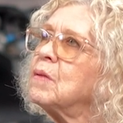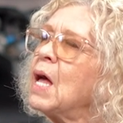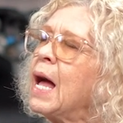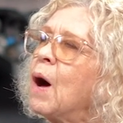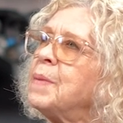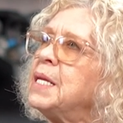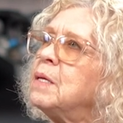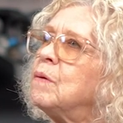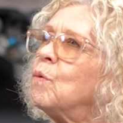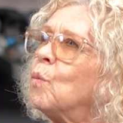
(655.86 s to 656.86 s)
how
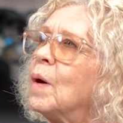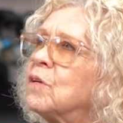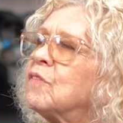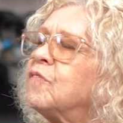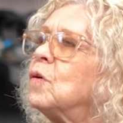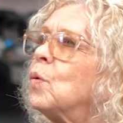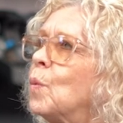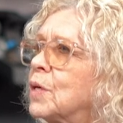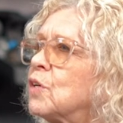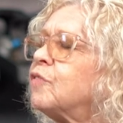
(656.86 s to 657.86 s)
many wonderful,
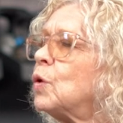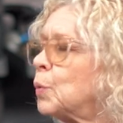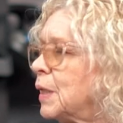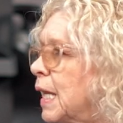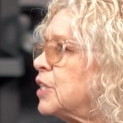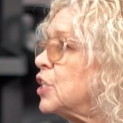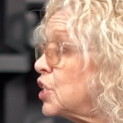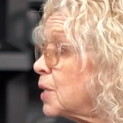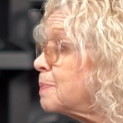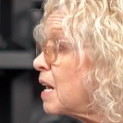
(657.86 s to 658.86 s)
wonderful
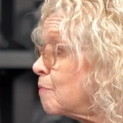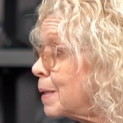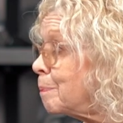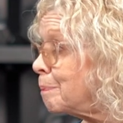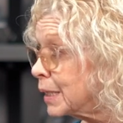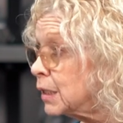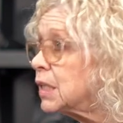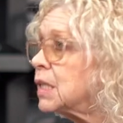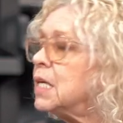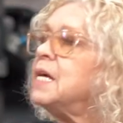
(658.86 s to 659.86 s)
relationships have been
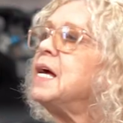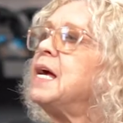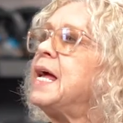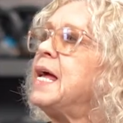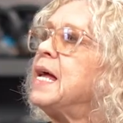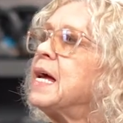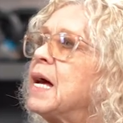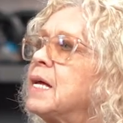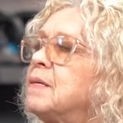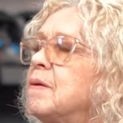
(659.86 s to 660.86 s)
built
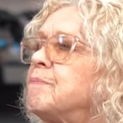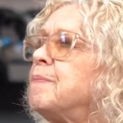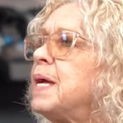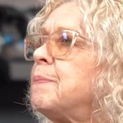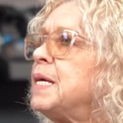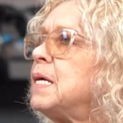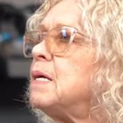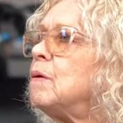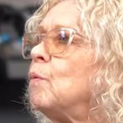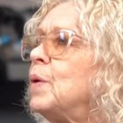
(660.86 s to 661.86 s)
and maybe